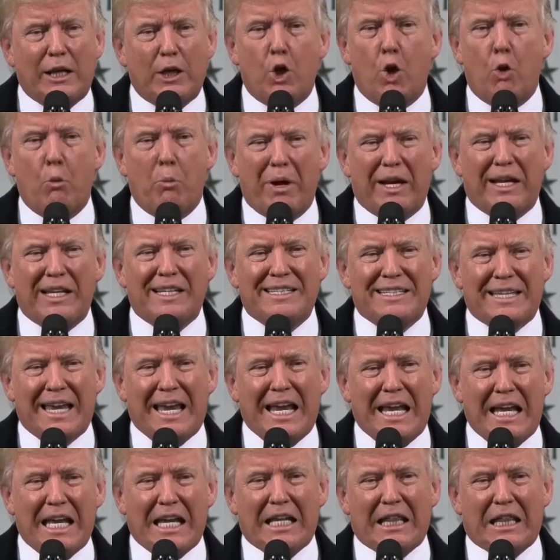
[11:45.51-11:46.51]
nobody
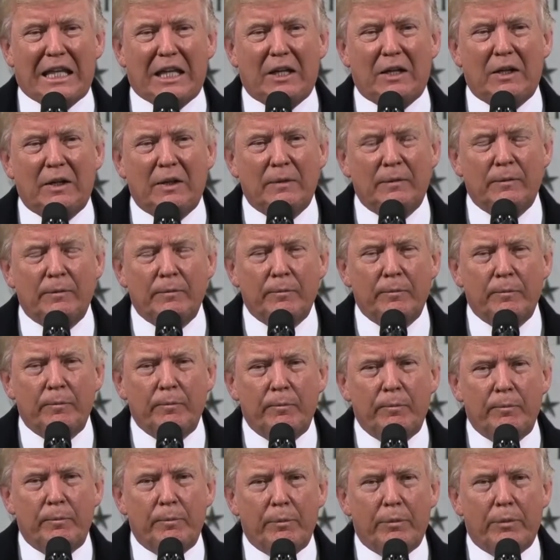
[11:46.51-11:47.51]
standing
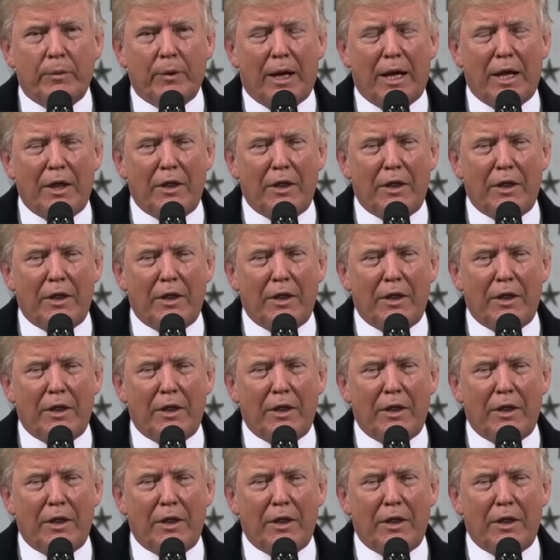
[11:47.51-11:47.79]
there.